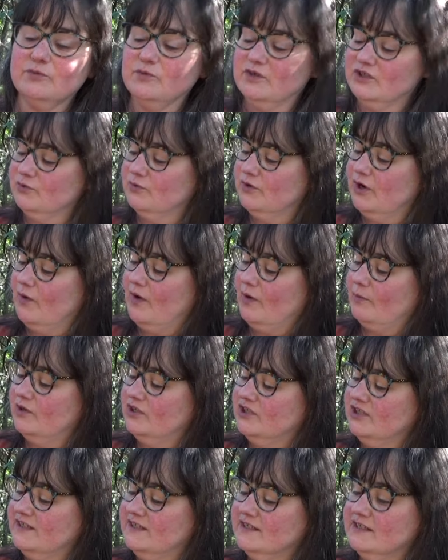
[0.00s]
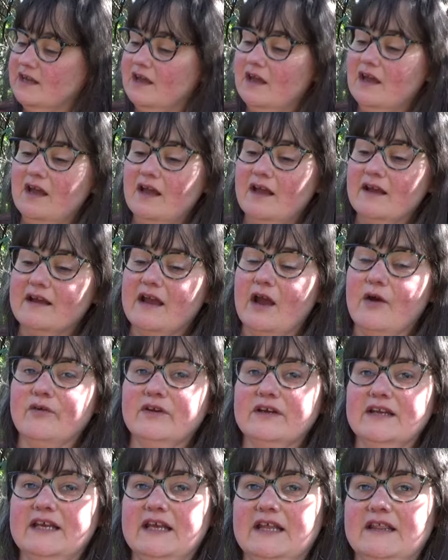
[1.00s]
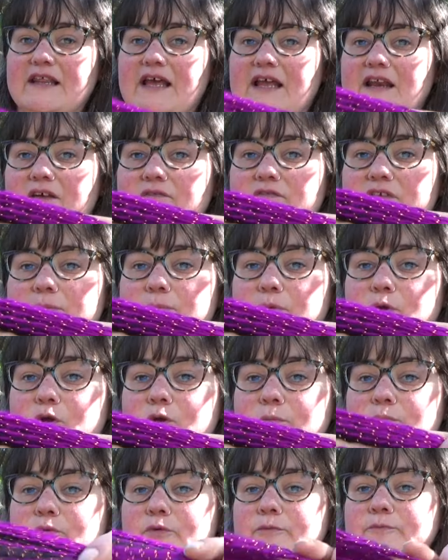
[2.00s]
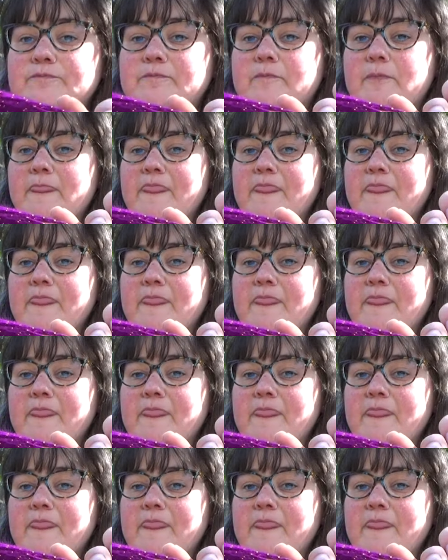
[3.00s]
which will go up, which is currently in that lovely purple.